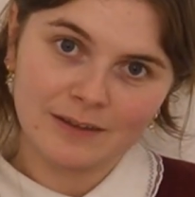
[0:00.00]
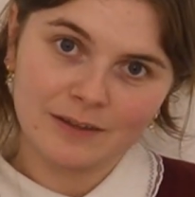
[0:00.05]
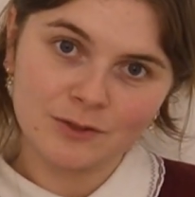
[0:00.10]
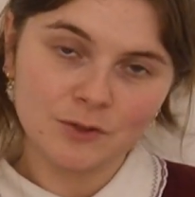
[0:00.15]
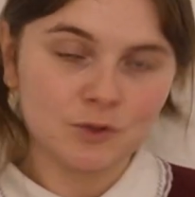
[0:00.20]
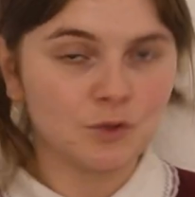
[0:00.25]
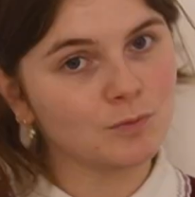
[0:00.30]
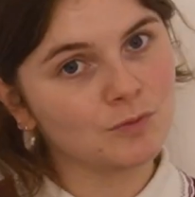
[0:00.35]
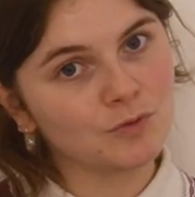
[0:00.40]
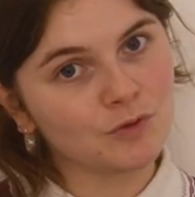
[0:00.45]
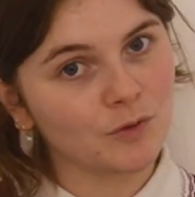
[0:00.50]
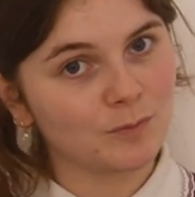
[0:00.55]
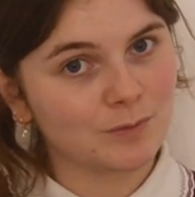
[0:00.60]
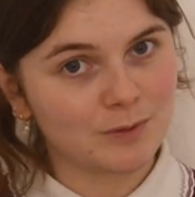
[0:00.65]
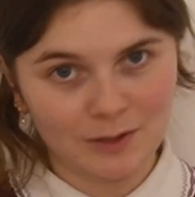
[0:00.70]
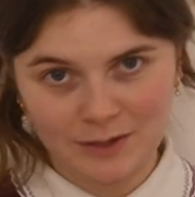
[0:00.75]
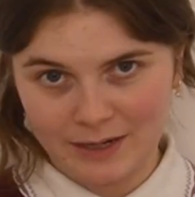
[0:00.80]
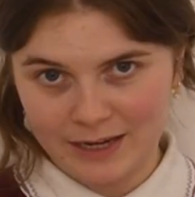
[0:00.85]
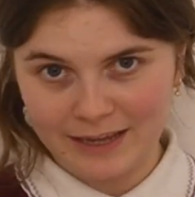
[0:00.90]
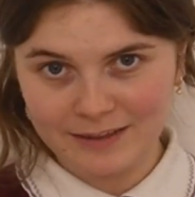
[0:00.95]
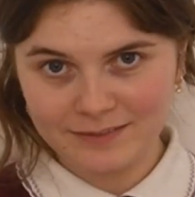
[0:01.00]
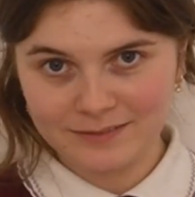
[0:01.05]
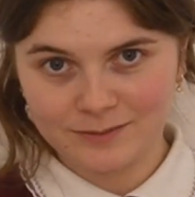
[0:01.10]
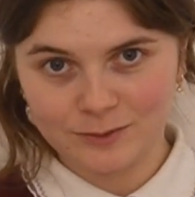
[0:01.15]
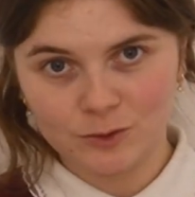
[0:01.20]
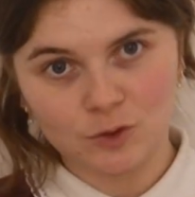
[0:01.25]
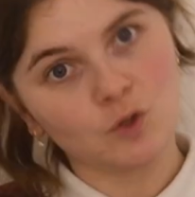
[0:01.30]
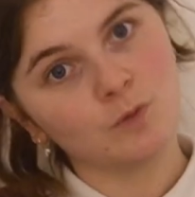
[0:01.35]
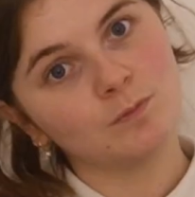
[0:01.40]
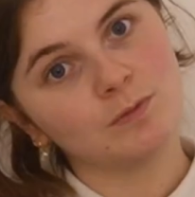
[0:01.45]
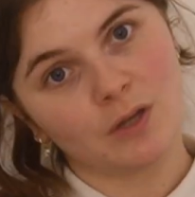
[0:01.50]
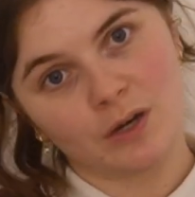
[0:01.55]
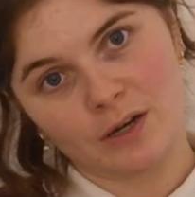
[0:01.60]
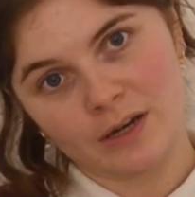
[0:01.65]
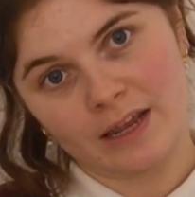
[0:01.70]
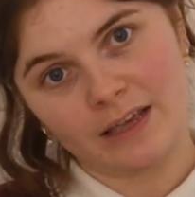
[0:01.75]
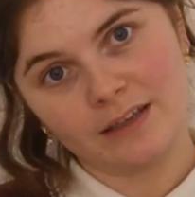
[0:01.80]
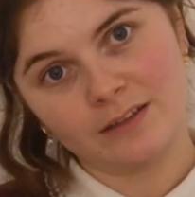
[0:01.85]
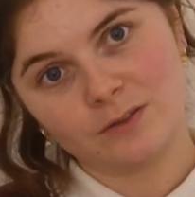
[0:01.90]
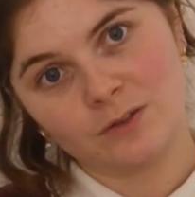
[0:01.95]
Soup troupe Sunday. Soup
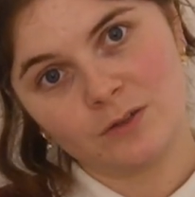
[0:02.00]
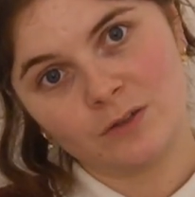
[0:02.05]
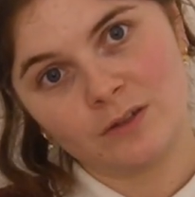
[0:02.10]
Sunday.